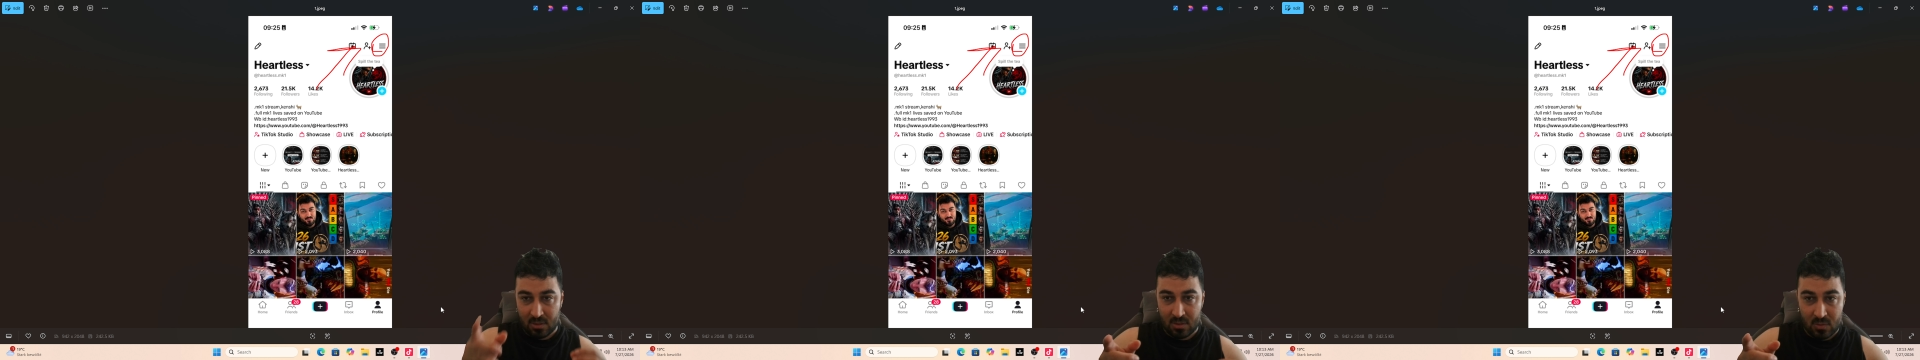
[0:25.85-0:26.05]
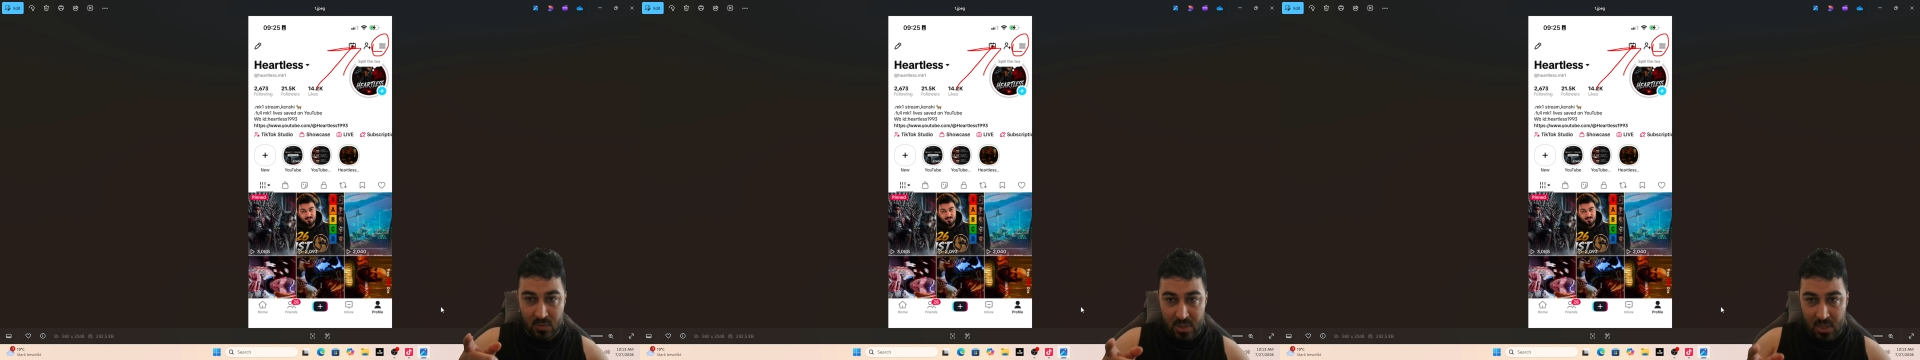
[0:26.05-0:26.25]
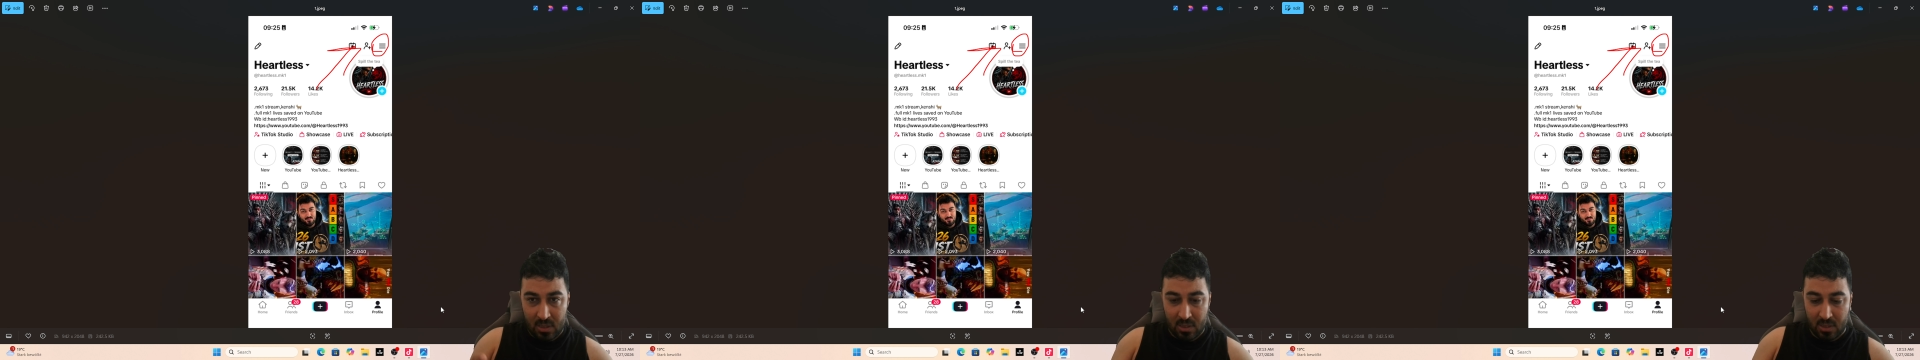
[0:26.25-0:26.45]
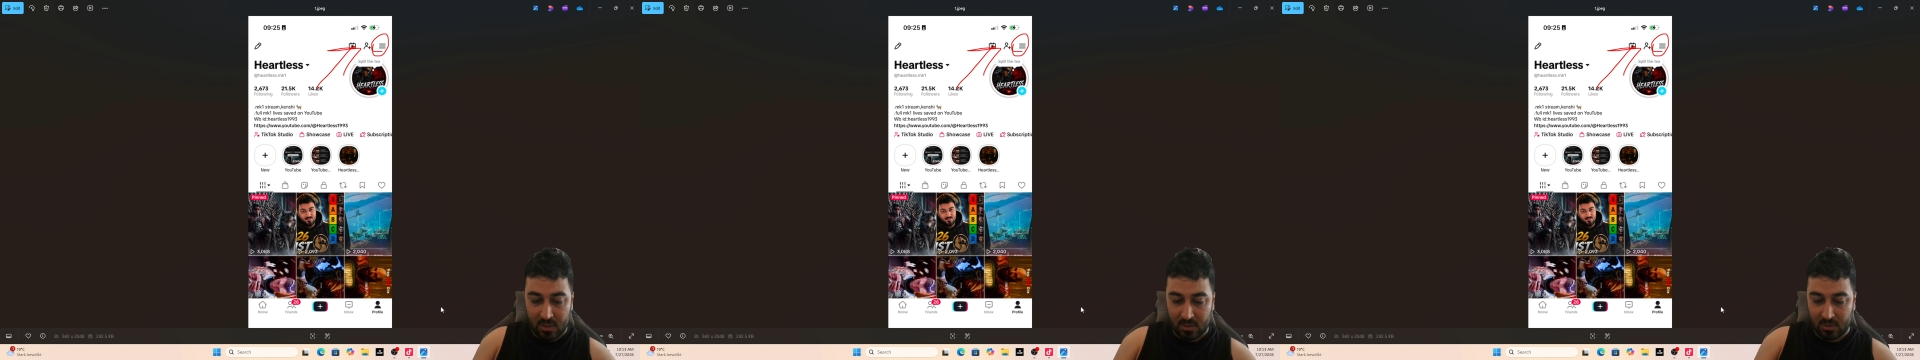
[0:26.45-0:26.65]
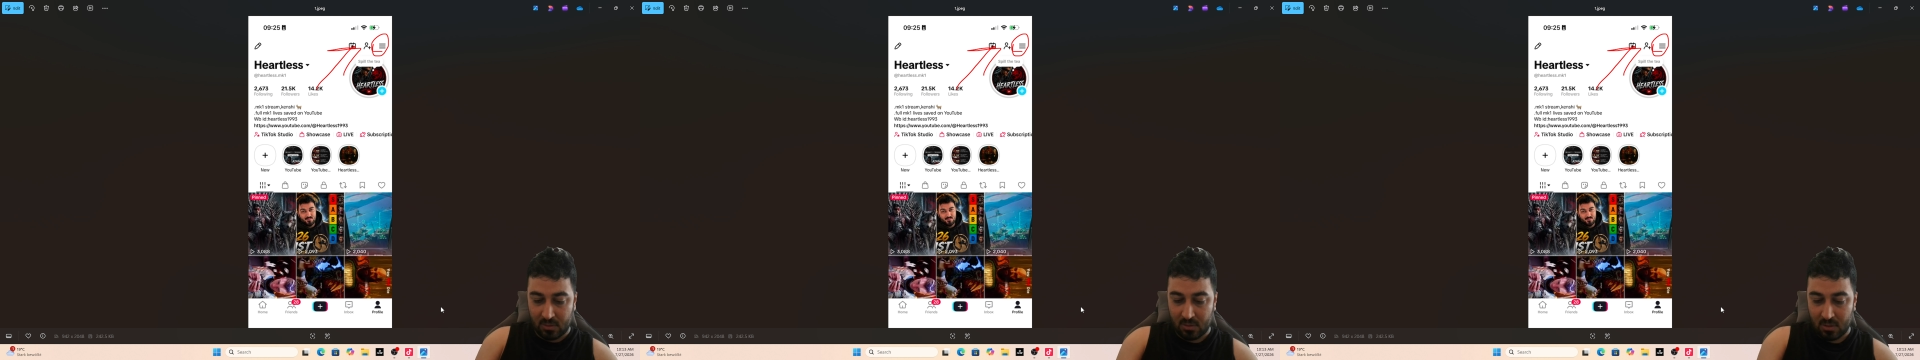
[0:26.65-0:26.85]
three
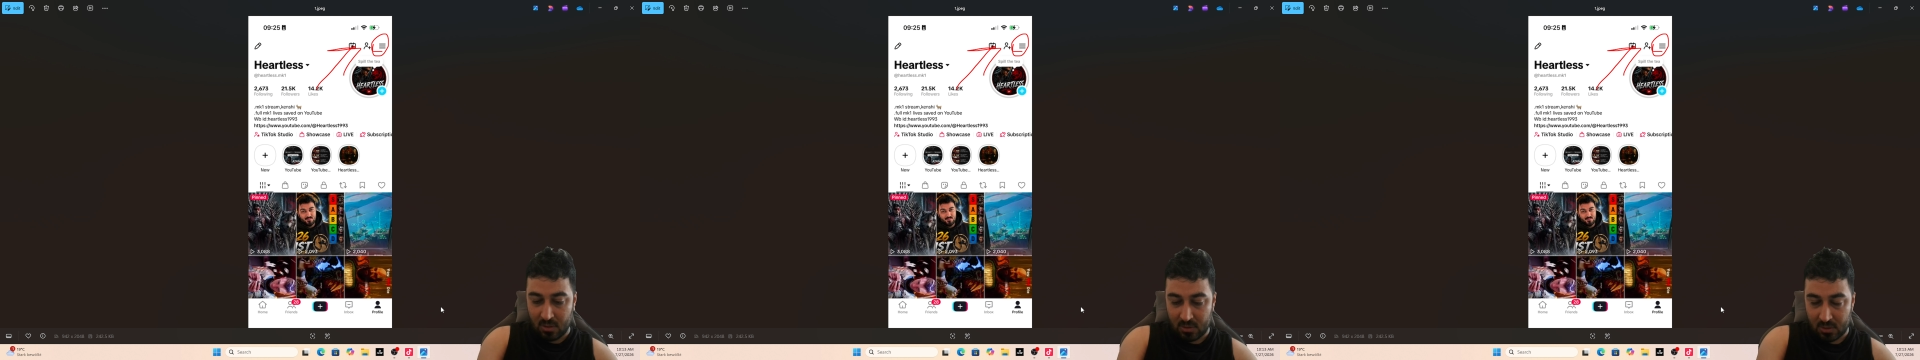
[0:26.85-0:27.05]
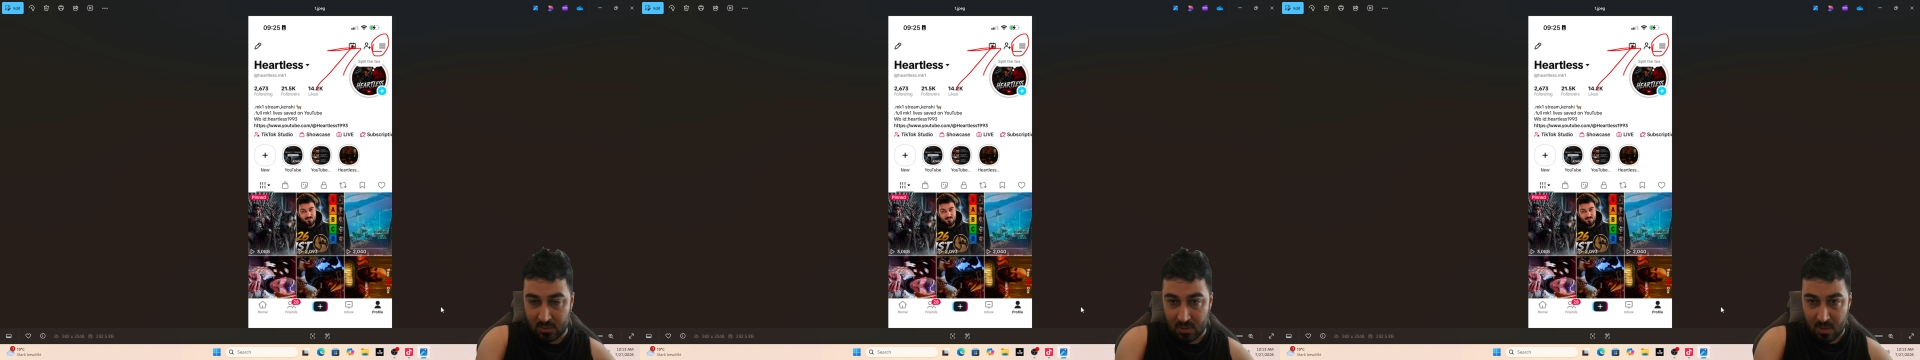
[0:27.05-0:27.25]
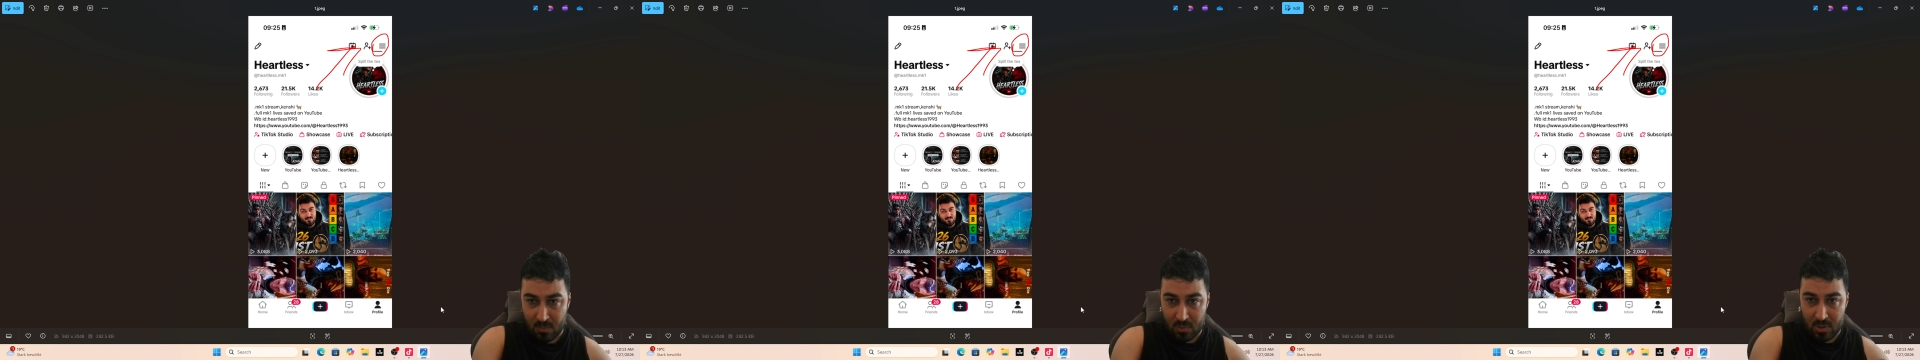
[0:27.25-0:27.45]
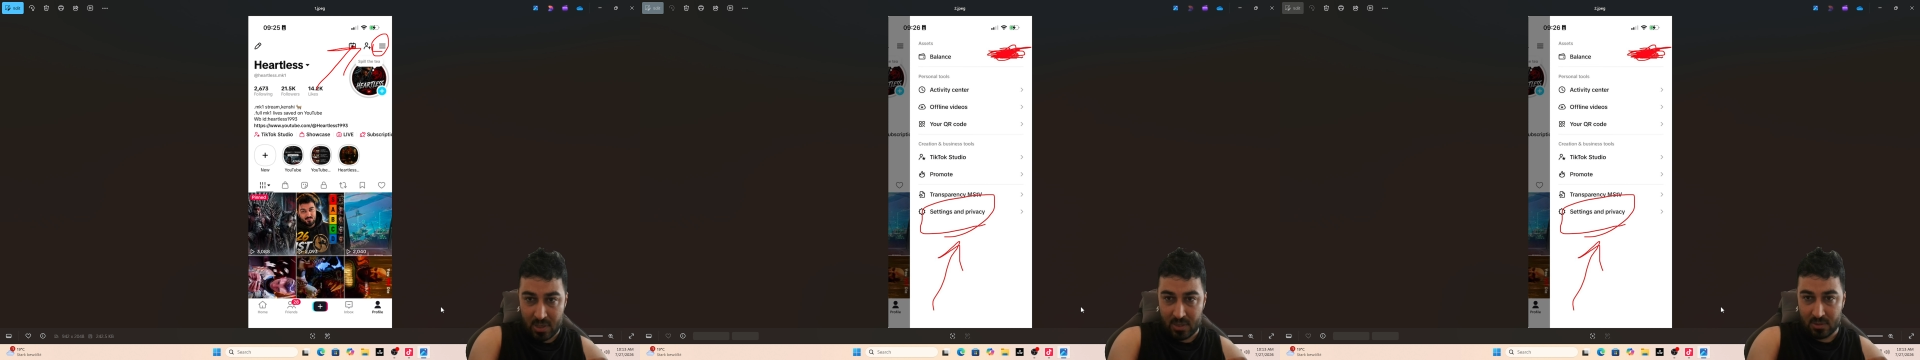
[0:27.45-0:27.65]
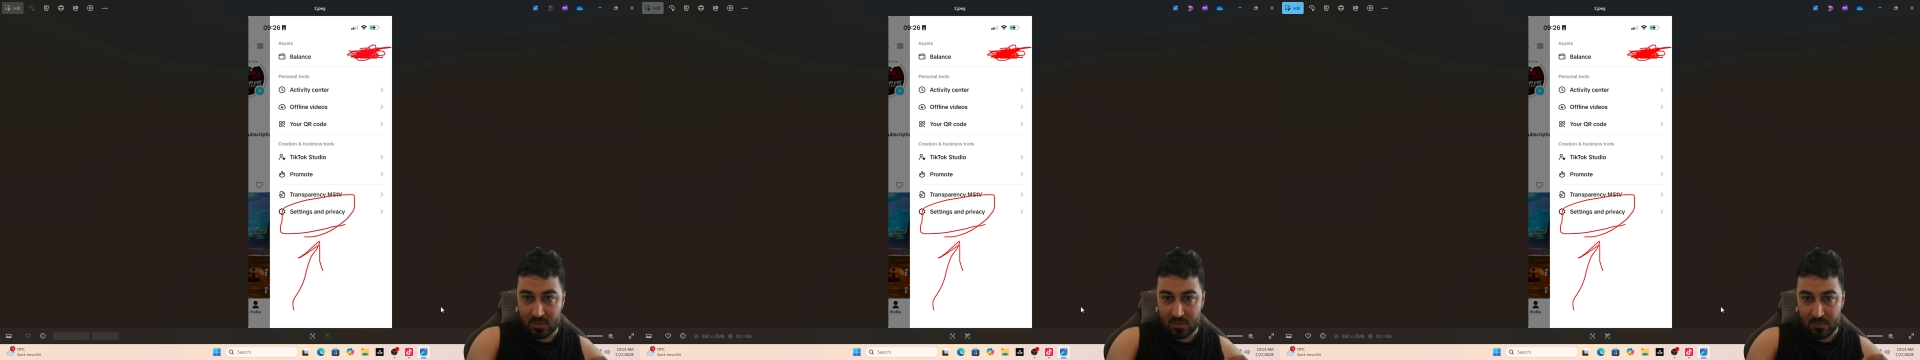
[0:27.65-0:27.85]
line on the top
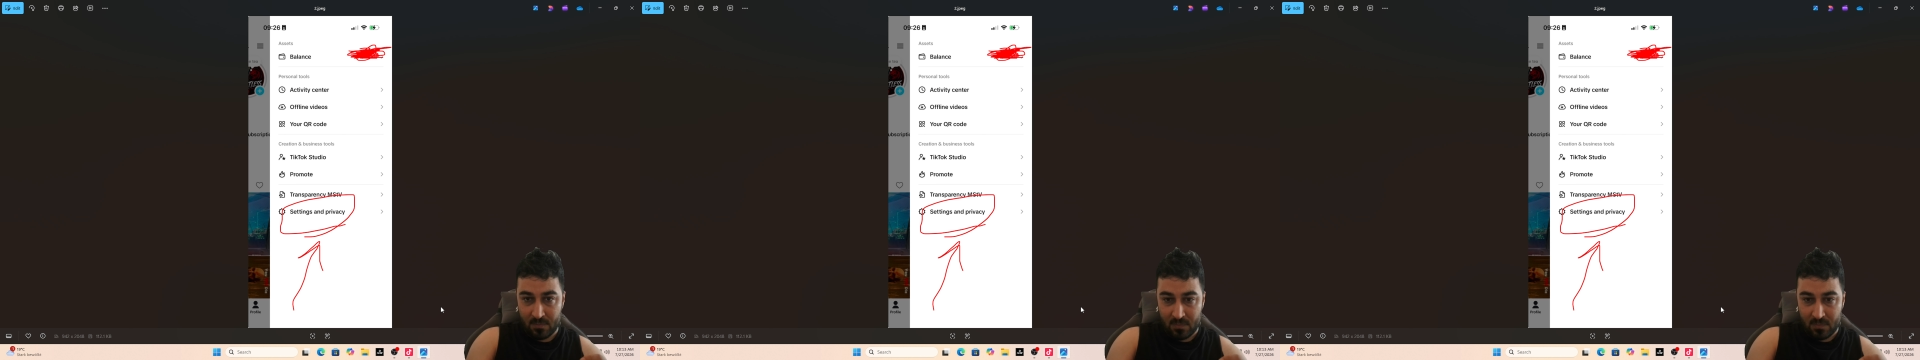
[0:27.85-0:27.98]
right,